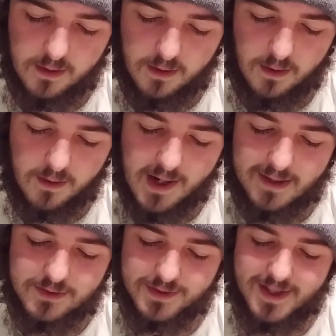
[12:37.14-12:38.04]

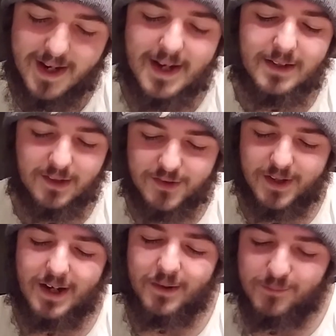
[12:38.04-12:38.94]
unascertained
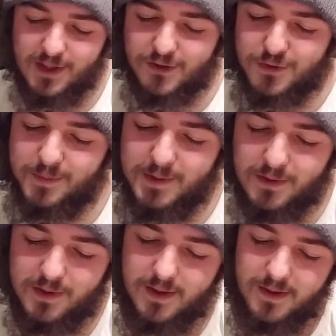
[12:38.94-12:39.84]
share of
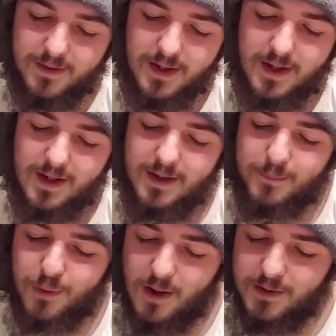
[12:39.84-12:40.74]
distributed
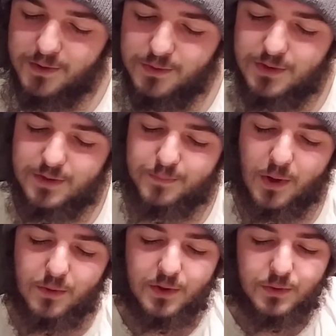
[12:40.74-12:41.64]
produce
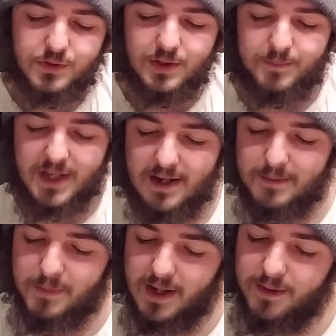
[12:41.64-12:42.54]

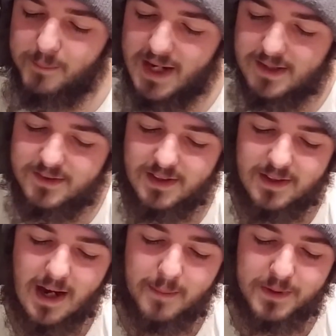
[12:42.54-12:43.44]
obtained by the managing
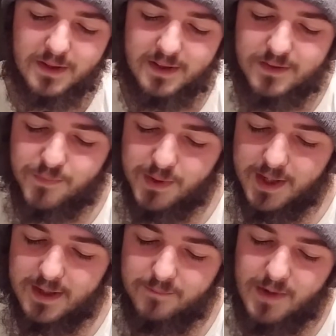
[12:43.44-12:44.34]
capitalist for
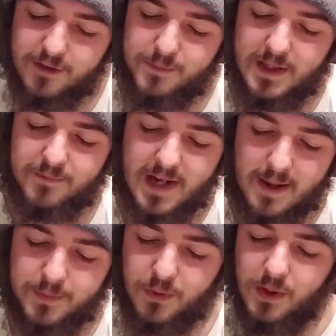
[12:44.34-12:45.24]
the investment of
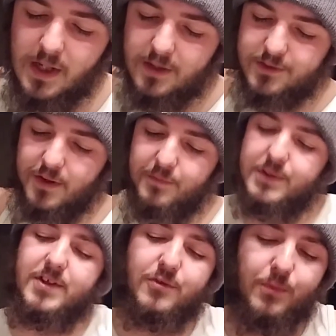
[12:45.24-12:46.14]
capital,
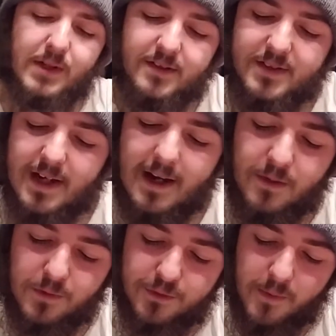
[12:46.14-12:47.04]
services, risk,
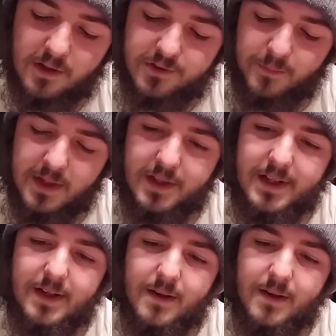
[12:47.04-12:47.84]
and responsibility.